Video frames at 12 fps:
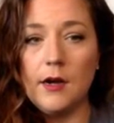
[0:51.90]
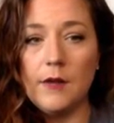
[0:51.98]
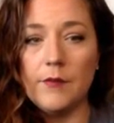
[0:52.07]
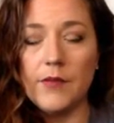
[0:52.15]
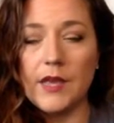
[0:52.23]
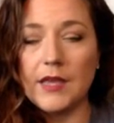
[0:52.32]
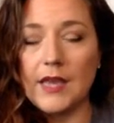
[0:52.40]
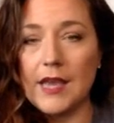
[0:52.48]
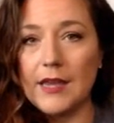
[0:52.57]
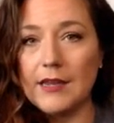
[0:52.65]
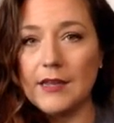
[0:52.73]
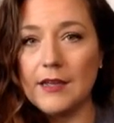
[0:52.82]
Again,
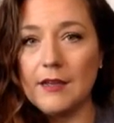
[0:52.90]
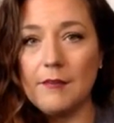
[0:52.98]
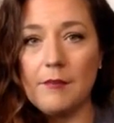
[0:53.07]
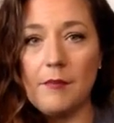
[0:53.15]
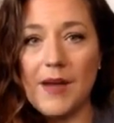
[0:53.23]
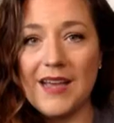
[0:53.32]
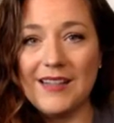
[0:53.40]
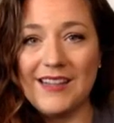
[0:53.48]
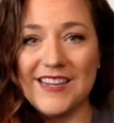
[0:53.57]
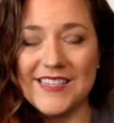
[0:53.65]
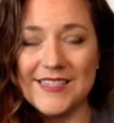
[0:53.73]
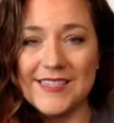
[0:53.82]
my
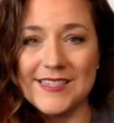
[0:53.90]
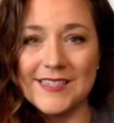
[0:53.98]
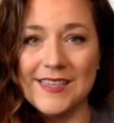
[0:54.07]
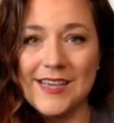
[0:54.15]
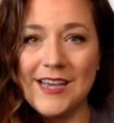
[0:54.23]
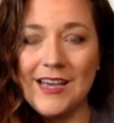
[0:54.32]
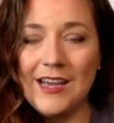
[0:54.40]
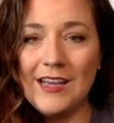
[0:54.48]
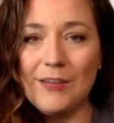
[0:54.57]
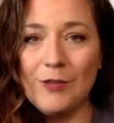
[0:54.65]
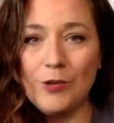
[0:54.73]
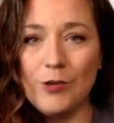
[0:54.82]
classes. If
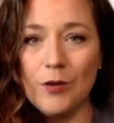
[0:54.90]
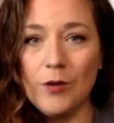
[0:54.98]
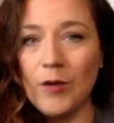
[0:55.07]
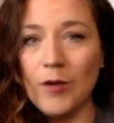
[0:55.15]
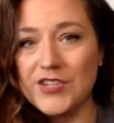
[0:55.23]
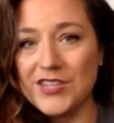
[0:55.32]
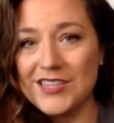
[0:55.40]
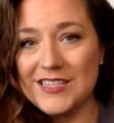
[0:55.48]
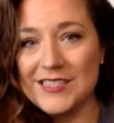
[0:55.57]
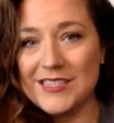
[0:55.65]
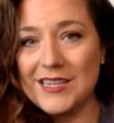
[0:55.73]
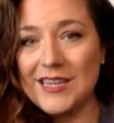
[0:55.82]
you are watching this
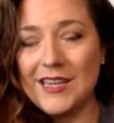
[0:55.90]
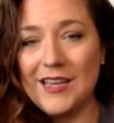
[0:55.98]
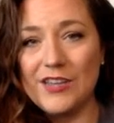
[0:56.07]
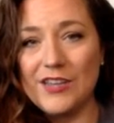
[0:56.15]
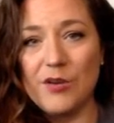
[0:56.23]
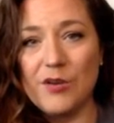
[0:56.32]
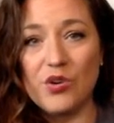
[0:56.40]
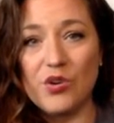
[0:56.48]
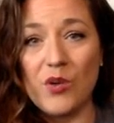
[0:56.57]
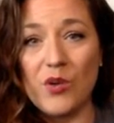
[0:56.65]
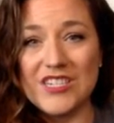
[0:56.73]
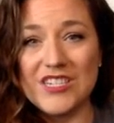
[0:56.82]
and you have a
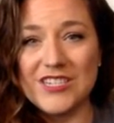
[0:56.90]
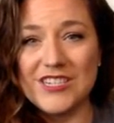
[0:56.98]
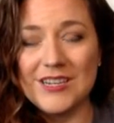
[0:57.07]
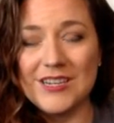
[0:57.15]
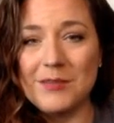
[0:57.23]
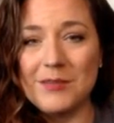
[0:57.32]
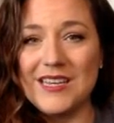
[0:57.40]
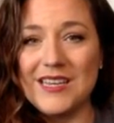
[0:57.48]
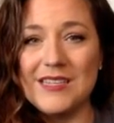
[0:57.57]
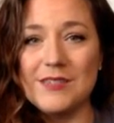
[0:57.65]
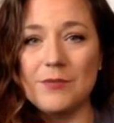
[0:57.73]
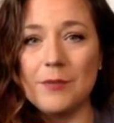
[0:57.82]
question, please
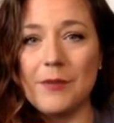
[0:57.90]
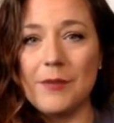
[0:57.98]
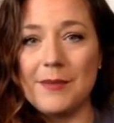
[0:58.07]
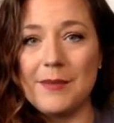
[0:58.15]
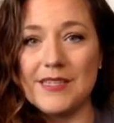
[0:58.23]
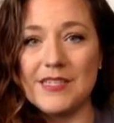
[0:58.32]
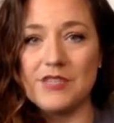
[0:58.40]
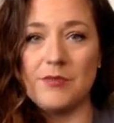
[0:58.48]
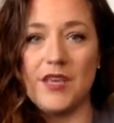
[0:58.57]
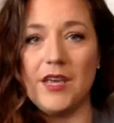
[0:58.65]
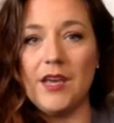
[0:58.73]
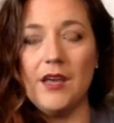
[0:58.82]
remind message me.
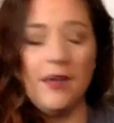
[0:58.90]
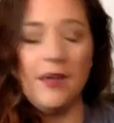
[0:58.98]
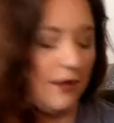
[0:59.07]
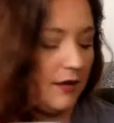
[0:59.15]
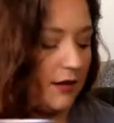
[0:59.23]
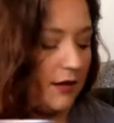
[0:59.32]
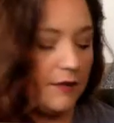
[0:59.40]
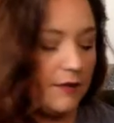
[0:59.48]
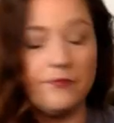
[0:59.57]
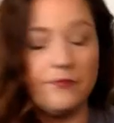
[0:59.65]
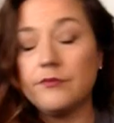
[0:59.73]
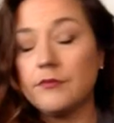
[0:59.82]
I
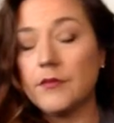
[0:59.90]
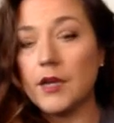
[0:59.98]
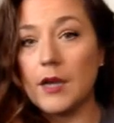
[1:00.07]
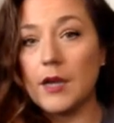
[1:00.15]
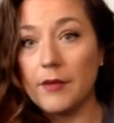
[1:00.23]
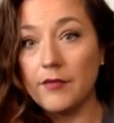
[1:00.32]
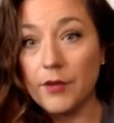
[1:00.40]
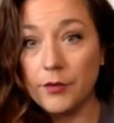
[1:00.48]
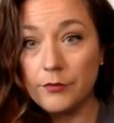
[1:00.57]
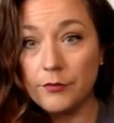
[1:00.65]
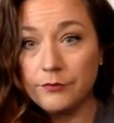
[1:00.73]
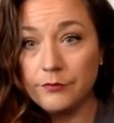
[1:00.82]
got my phone.
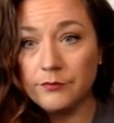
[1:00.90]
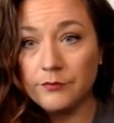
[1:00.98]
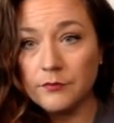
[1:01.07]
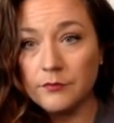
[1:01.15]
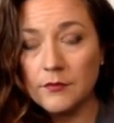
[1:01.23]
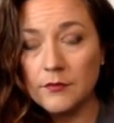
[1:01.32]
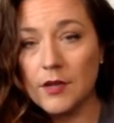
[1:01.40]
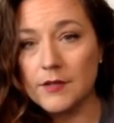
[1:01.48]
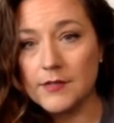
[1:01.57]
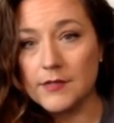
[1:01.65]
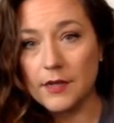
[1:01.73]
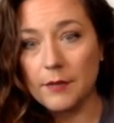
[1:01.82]
I'll see
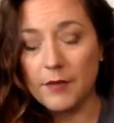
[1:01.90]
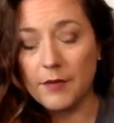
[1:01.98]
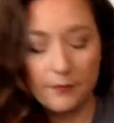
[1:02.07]
it come up.